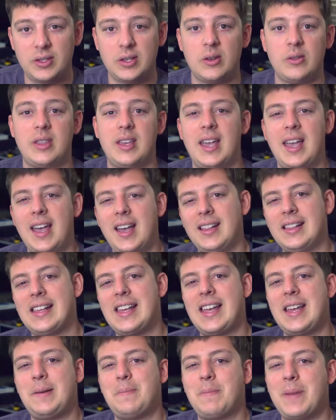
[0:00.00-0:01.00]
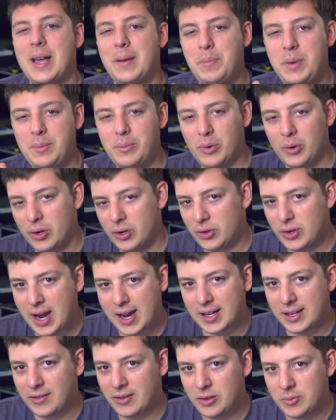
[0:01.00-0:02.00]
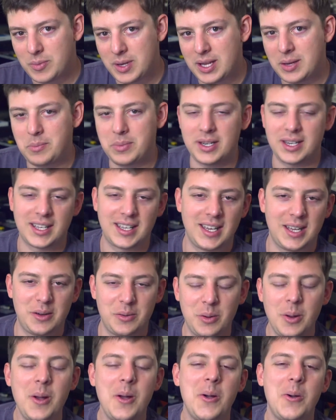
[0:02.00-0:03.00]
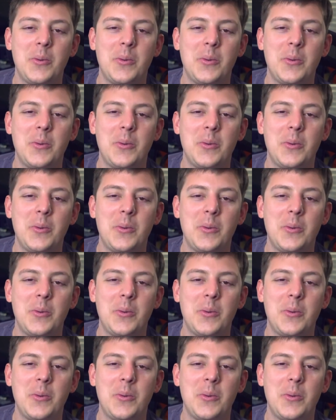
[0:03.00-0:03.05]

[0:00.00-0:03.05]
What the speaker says: So the L8 might be more attractive to me, but again,